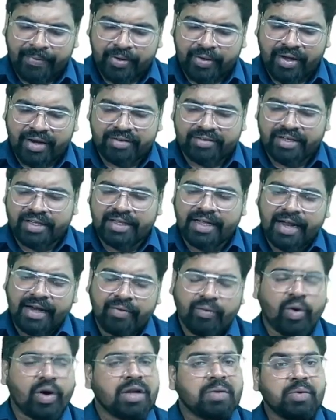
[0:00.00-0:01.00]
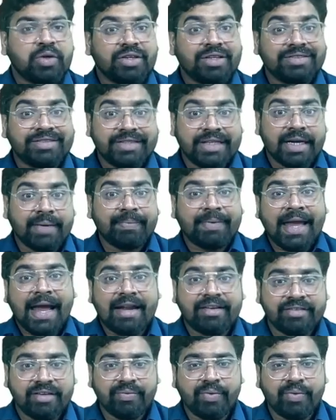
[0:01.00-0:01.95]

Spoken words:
you can see that what about the serum calcium?